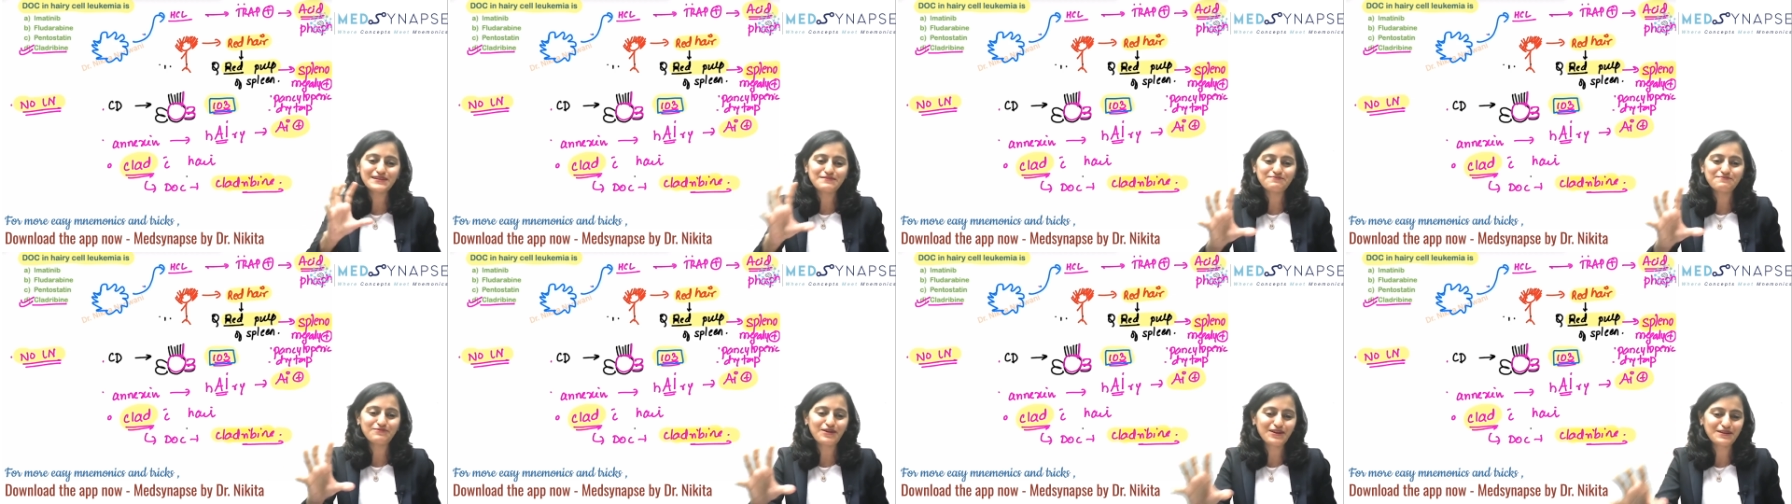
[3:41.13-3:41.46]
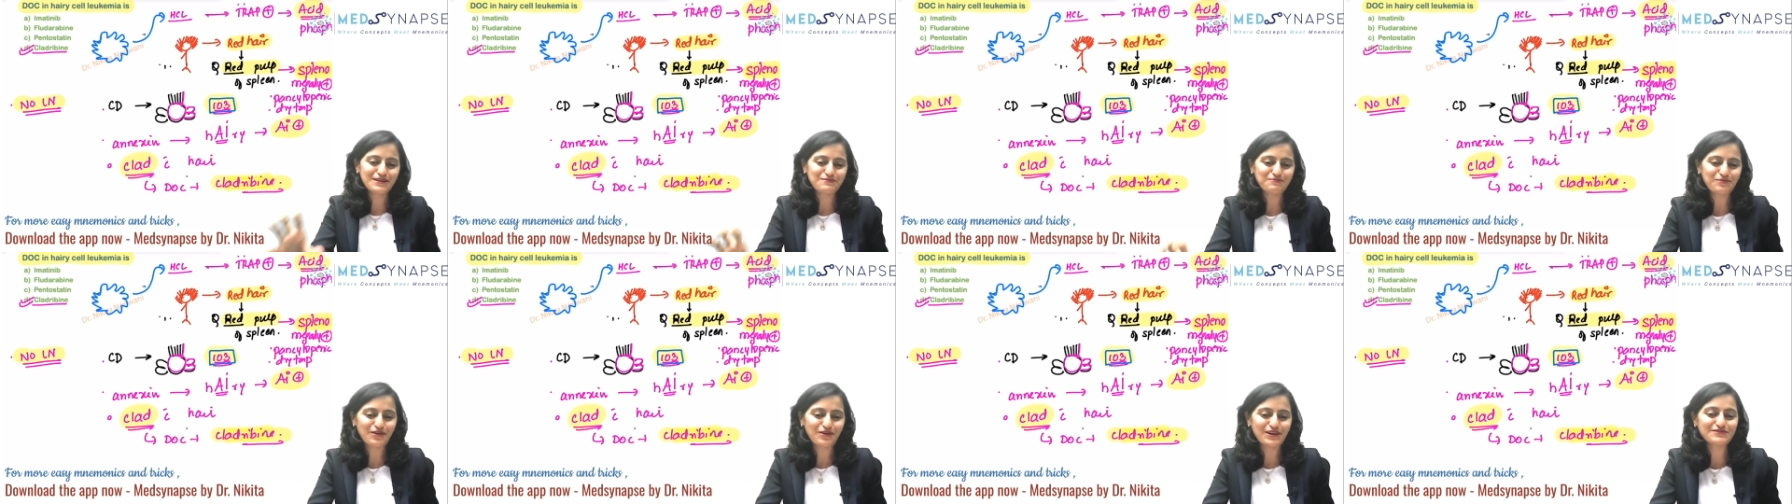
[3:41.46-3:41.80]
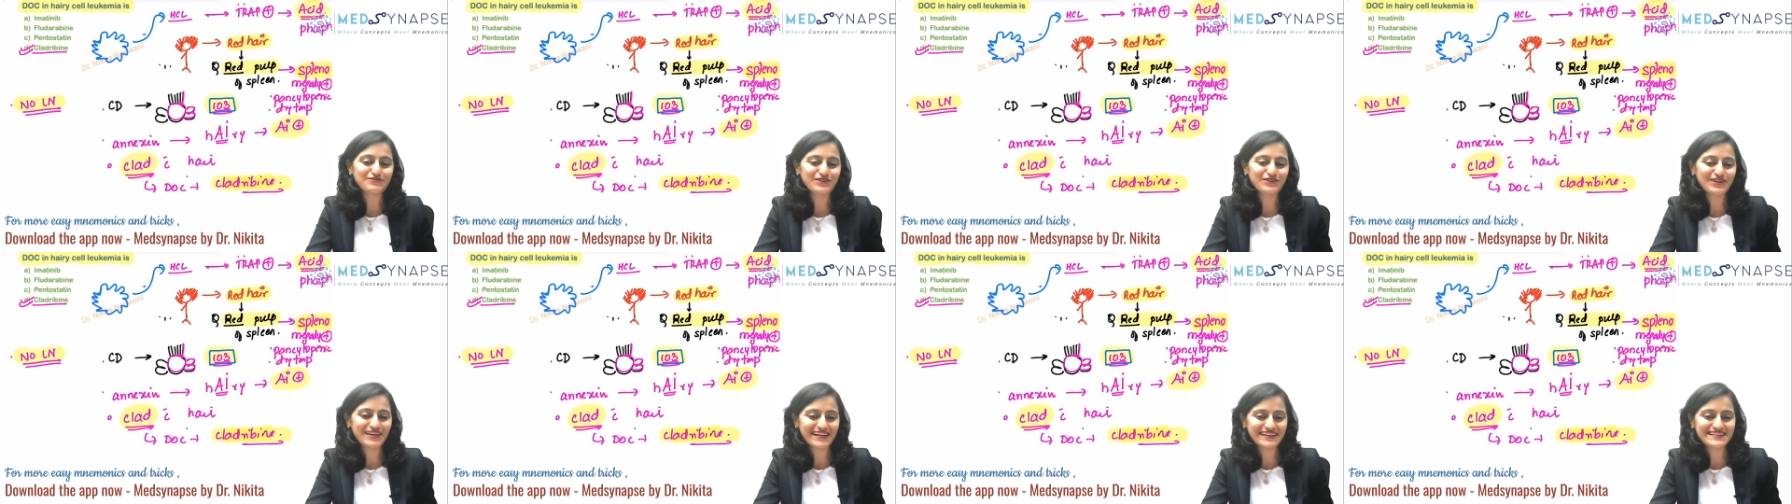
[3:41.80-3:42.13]
important points
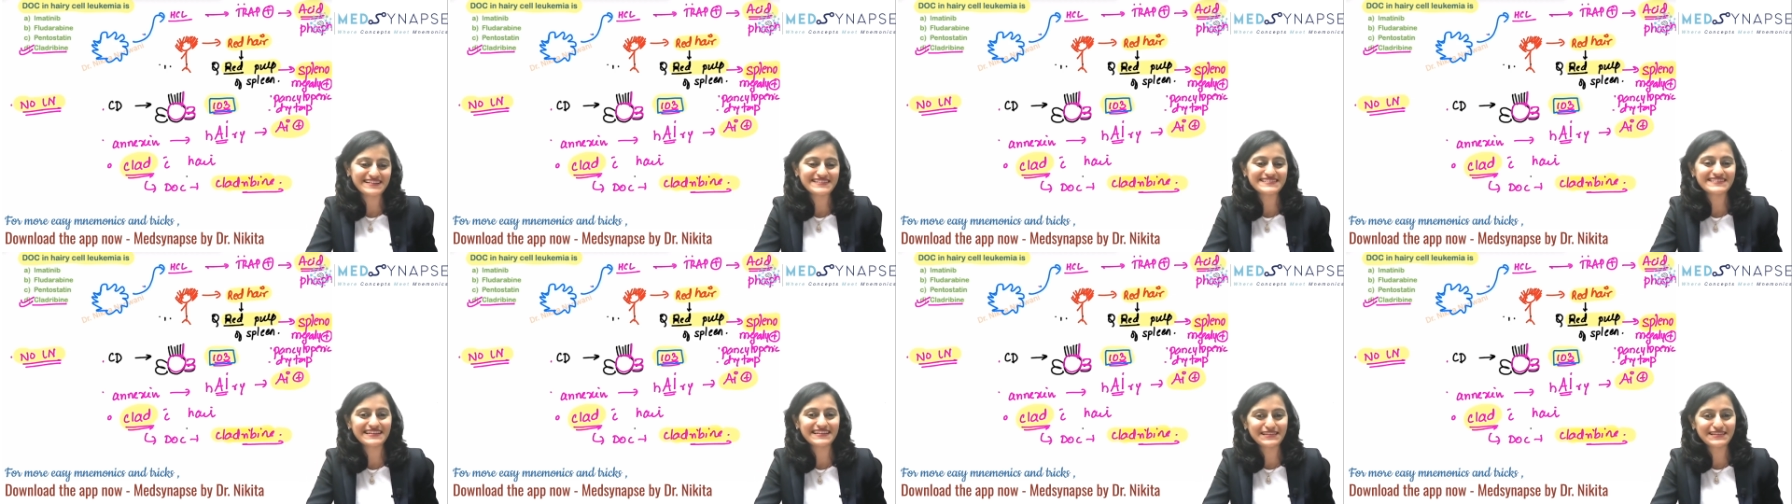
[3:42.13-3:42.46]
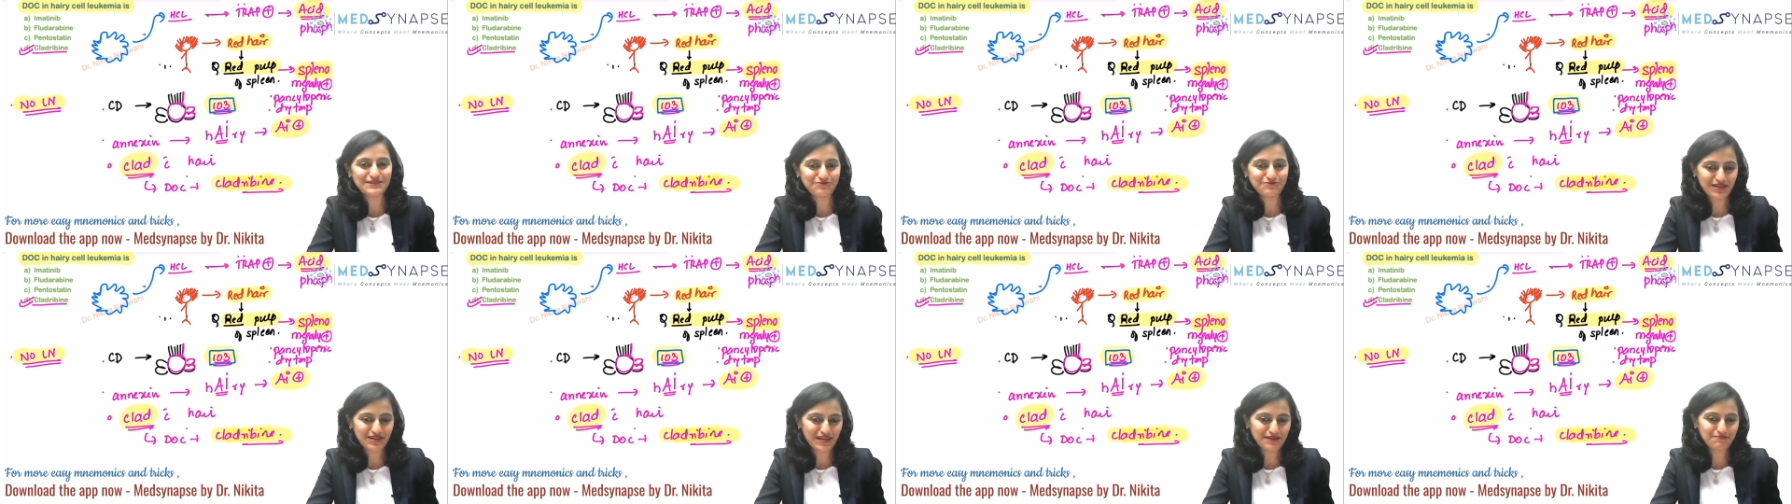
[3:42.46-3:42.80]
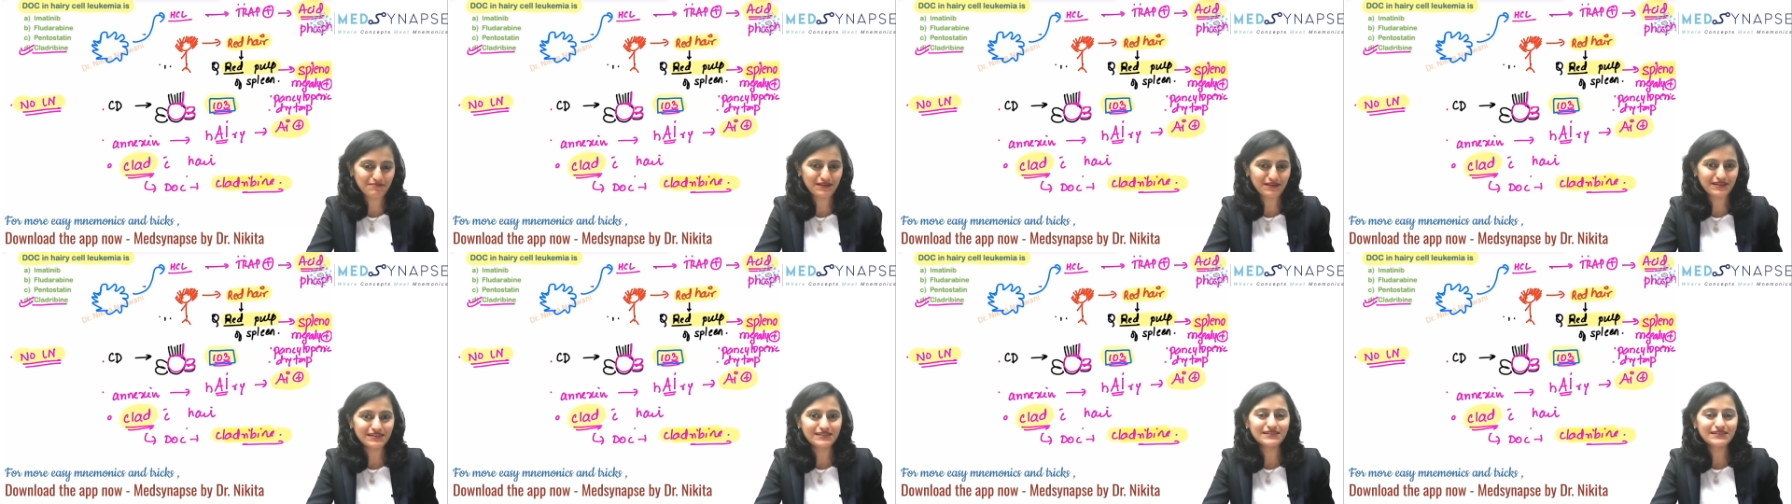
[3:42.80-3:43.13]
for hairy cell
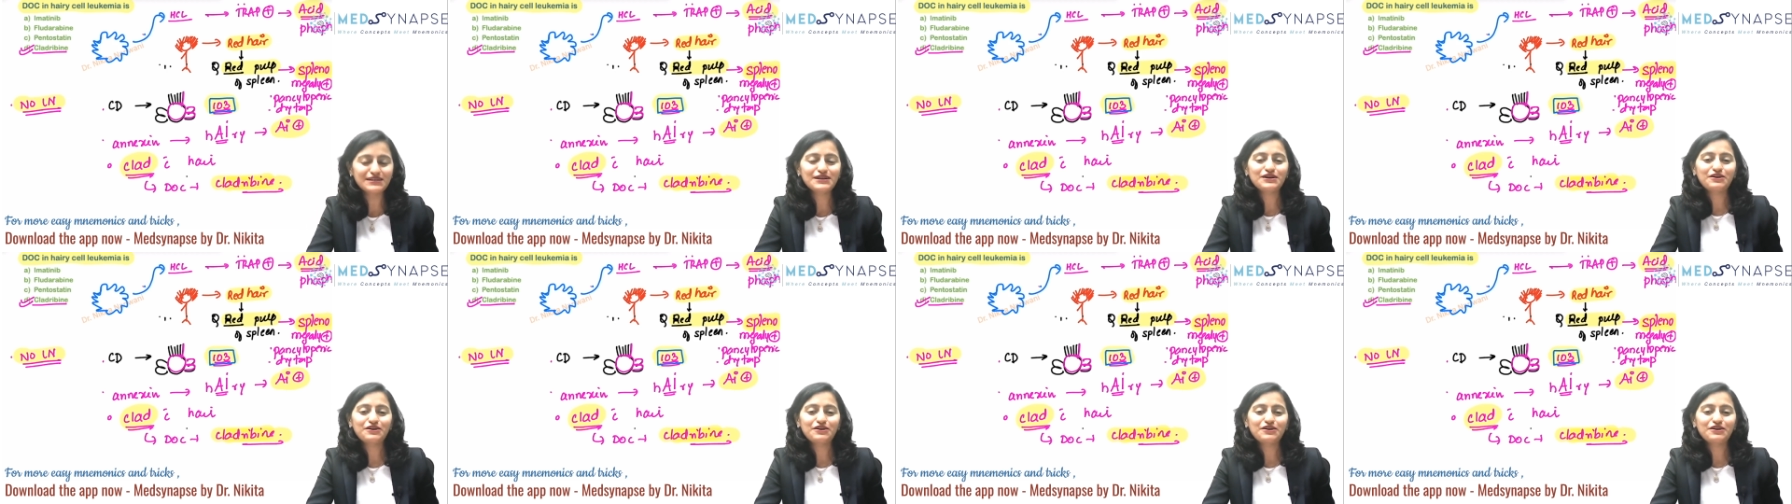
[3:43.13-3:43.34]
leukemia.